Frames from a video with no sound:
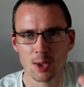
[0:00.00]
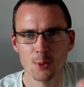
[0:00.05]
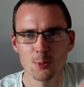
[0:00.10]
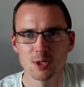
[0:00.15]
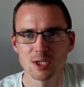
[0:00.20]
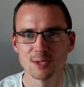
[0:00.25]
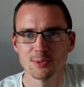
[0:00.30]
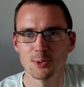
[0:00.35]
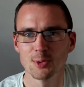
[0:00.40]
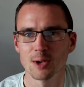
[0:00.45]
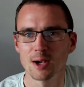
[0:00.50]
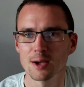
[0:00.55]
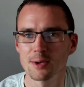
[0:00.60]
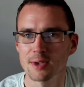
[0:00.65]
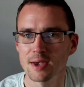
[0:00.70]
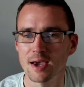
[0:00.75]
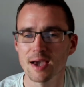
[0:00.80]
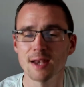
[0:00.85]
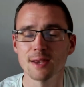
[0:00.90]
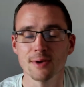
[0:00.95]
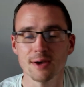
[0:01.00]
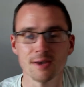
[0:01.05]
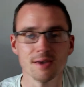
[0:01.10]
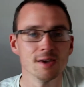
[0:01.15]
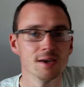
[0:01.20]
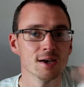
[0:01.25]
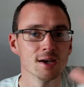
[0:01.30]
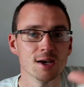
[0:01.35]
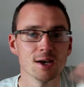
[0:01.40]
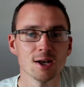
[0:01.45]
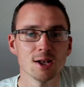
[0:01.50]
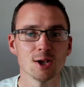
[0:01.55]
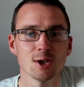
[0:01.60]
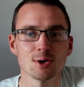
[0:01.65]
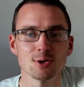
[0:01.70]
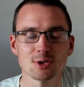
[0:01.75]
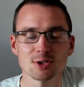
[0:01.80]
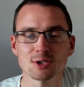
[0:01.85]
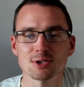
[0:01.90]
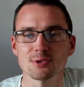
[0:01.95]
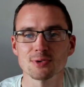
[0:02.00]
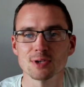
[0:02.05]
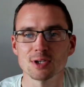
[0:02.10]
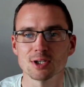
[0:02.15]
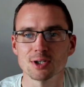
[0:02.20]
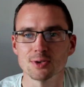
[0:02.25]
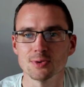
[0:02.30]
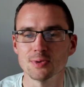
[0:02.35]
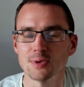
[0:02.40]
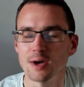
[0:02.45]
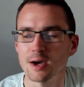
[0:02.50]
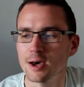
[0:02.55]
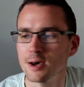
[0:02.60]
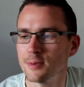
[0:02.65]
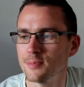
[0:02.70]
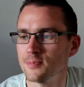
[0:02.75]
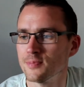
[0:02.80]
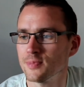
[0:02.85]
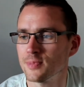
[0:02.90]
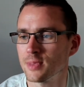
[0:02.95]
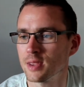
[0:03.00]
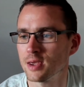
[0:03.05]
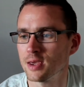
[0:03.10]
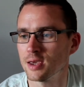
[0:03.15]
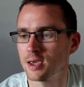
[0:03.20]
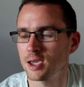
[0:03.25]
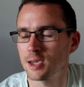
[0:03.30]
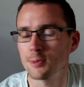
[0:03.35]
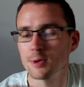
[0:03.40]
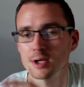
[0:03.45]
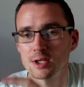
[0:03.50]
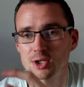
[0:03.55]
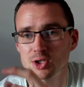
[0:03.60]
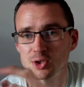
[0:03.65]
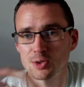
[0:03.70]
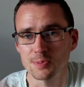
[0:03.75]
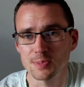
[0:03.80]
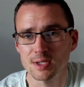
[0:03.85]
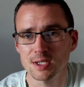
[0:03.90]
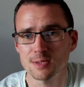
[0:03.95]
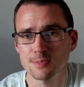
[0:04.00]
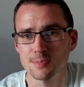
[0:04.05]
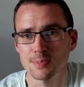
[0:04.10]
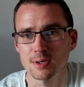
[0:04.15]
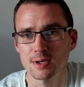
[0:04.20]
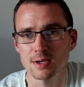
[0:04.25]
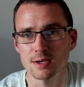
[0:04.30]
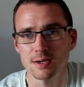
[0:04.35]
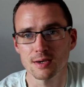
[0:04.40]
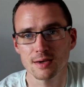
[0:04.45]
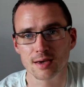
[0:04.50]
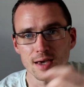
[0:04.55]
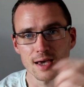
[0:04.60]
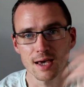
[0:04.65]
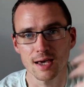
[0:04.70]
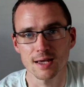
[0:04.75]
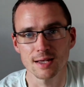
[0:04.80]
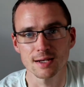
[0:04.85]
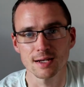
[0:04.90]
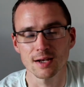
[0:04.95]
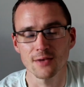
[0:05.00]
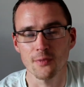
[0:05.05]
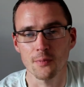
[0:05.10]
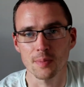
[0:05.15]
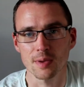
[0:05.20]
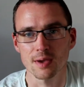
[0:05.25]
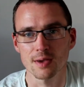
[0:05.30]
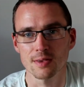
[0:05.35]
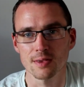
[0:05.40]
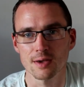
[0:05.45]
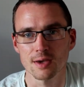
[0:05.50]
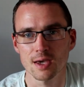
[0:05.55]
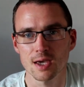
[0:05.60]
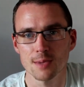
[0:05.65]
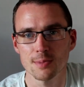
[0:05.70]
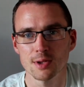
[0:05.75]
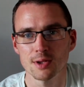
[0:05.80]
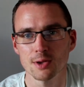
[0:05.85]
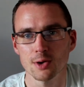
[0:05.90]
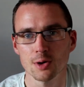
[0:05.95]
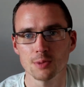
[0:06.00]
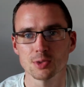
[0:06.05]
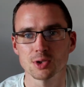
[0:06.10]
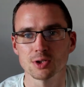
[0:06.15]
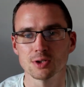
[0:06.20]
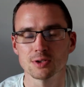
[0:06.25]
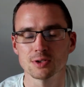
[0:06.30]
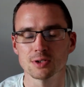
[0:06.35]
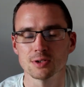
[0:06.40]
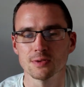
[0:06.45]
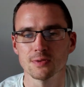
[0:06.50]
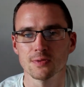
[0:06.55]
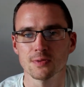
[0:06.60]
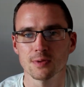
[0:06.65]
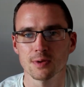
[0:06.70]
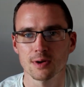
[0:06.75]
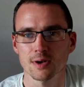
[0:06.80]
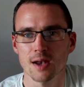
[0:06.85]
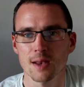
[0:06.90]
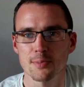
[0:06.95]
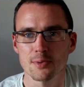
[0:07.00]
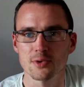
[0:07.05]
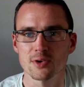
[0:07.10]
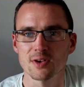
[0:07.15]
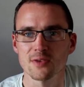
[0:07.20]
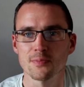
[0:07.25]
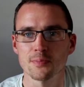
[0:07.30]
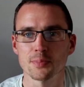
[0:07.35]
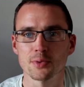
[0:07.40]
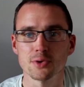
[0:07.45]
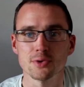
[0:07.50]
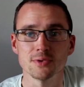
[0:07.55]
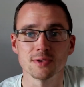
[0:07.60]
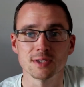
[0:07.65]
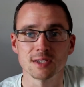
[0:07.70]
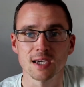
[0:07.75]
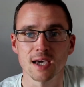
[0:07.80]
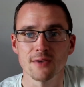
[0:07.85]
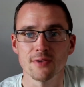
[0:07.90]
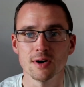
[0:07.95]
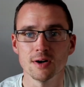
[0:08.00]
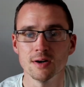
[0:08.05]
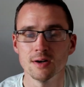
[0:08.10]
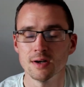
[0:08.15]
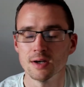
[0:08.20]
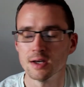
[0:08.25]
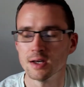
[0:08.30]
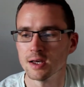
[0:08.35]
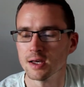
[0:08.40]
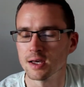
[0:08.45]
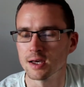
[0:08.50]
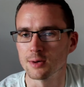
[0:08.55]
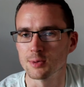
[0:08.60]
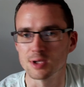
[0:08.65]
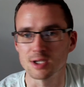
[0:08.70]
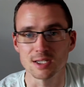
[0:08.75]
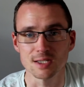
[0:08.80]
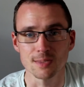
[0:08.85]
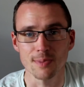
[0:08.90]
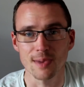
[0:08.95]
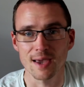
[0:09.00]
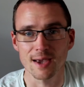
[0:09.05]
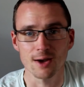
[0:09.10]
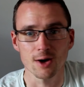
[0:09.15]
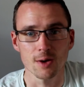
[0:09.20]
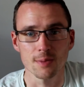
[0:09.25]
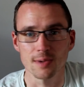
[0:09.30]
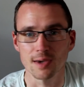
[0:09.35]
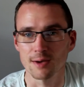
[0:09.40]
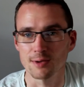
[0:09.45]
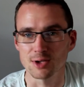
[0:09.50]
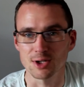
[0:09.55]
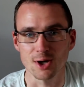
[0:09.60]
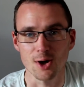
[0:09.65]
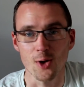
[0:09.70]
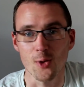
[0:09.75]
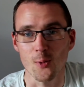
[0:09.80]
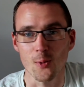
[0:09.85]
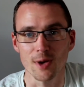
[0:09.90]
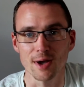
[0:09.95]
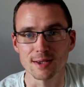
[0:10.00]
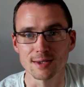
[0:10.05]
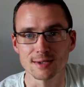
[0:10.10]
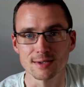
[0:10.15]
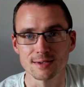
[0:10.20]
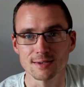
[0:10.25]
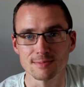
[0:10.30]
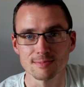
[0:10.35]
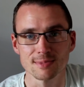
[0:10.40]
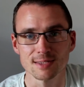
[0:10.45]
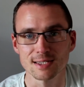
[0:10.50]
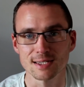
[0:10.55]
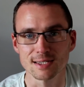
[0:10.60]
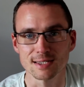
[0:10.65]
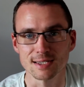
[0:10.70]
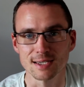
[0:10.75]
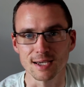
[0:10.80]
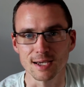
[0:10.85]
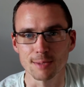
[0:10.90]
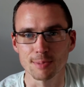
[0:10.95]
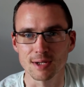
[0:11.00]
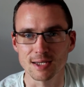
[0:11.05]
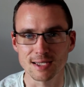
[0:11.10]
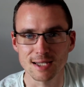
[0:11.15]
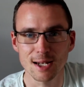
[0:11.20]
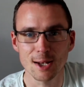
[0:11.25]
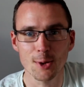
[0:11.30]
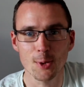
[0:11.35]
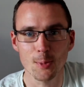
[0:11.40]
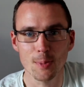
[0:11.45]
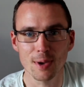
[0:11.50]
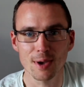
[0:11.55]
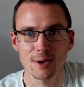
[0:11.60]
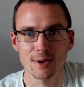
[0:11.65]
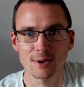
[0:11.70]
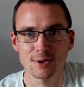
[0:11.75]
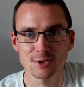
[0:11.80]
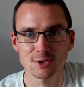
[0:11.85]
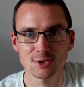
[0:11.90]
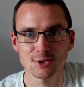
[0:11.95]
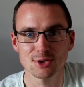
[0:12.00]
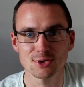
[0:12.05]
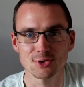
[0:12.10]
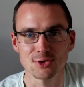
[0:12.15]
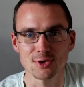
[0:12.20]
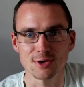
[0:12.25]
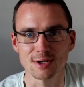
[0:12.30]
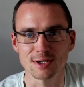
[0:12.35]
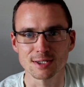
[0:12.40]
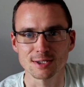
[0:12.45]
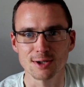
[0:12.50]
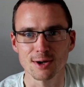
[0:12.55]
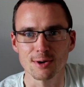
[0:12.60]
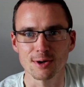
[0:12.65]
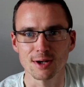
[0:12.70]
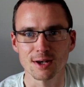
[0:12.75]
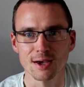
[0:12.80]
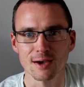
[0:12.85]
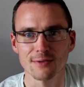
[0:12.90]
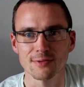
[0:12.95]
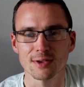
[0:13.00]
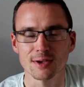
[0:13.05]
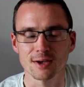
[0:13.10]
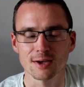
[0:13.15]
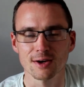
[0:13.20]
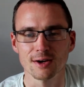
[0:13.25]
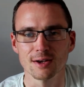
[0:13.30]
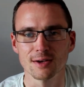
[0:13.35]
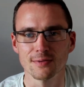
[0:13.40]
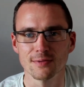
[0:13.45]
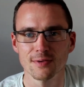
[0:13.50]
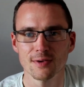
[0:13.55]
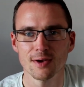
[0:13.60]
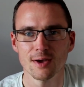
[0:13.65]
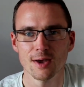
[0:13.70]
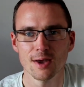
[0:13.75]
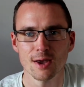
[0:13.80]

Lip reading: Wish him all the luck with that. Anyway, long story short, he wanted to drop this beer and another beer that him and Hop Shots have collaboratively brewed together, which is a black IPA, which I can't wait to sink. But it's a little bit stronger, so I'm going to have to kind of